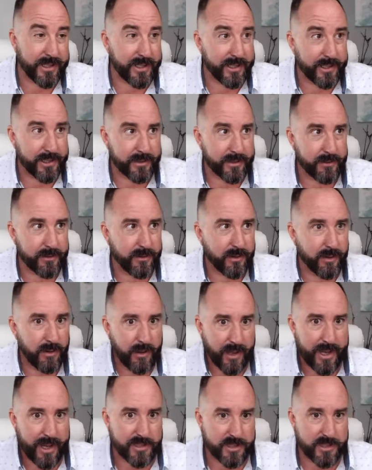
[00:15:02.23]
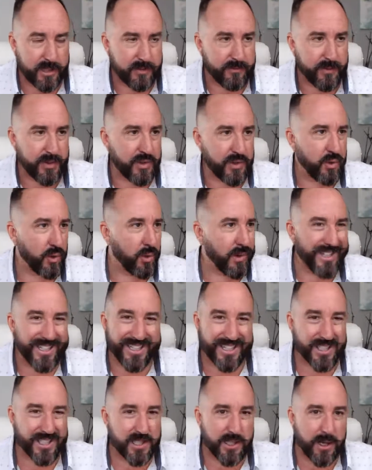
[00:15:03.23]
in as inventory,
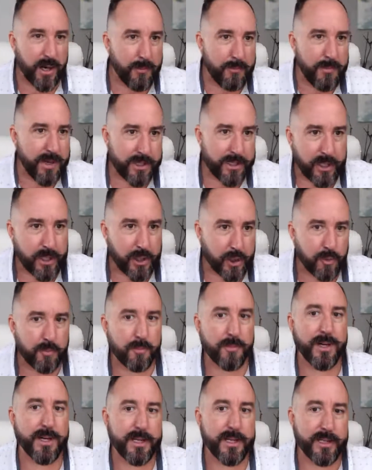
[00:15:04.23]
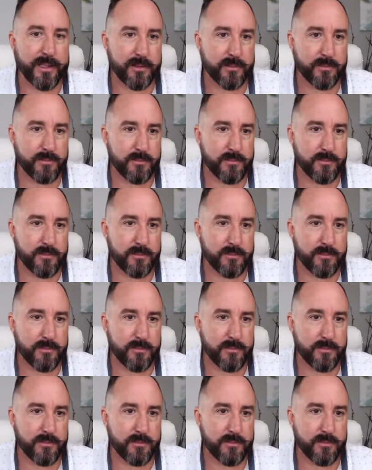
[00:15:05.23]
it is not making you money.